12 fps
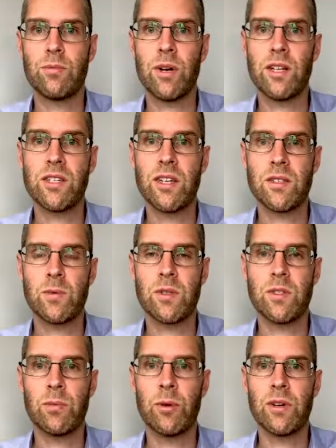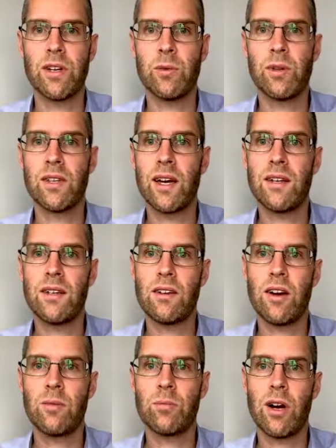projects we're supporting with 90
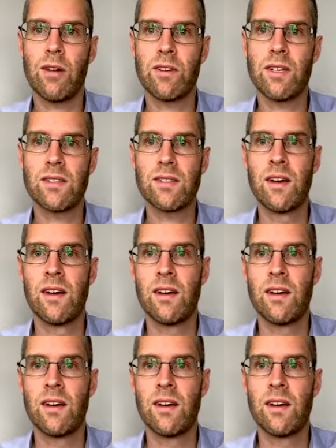nonprofits